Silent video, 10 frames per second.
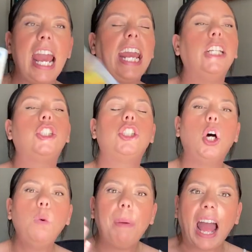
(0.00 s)
It's
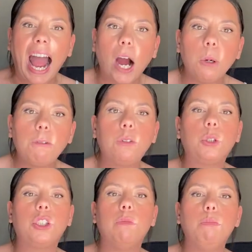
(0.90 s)
so
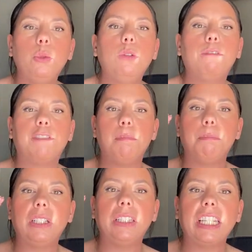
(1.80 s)
powerful to move from
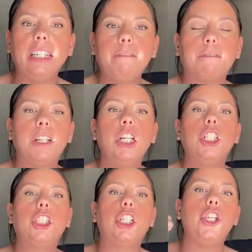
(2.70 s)
belief
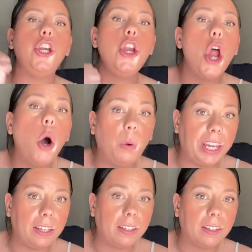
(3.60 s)
to
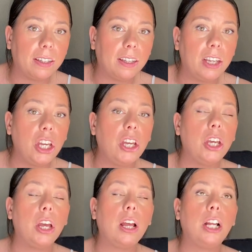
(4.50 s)
knowing.
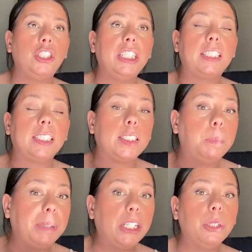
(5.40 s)
Just
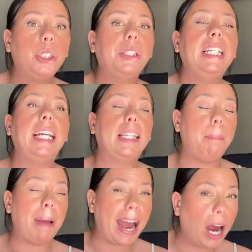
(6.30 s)
spiritually, like the
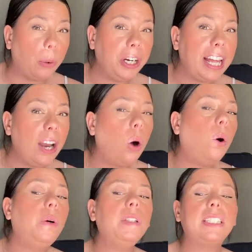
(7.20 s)
power that
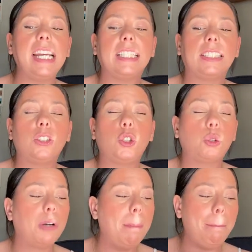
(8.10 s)
holds, it's
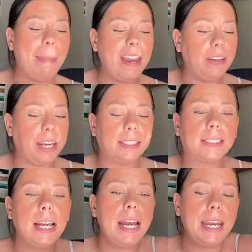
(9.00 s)

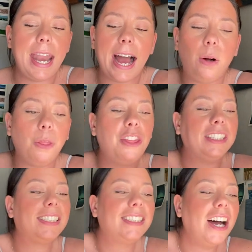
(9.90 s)
tremendous. Now, the
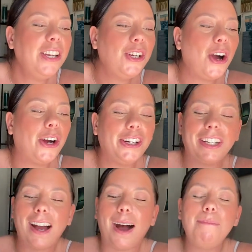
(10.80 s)
sun
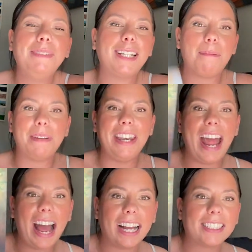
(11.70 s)
card comes up
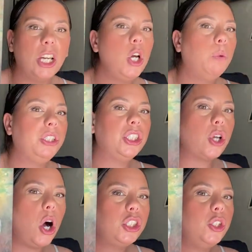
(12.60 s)
next, which is
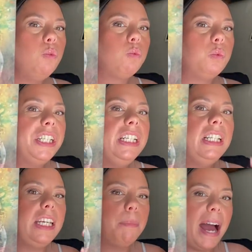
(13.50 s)
also
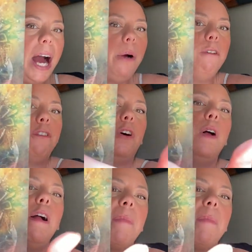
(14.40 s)
really powerful.